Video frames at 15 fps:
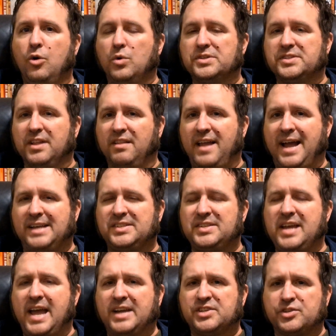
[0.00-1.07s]
was the
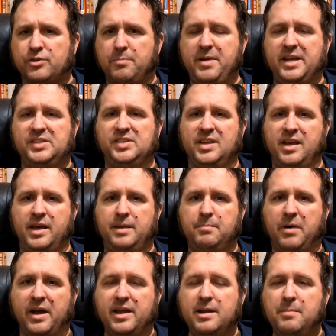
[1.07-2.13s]
last extra base
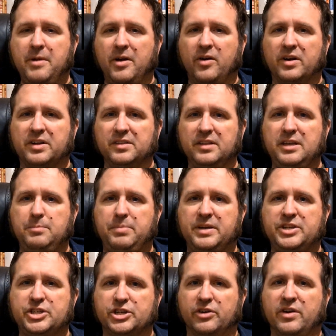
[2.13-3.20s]
hit by an American League
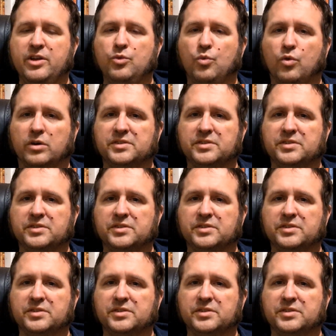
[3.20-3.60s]
pitcher in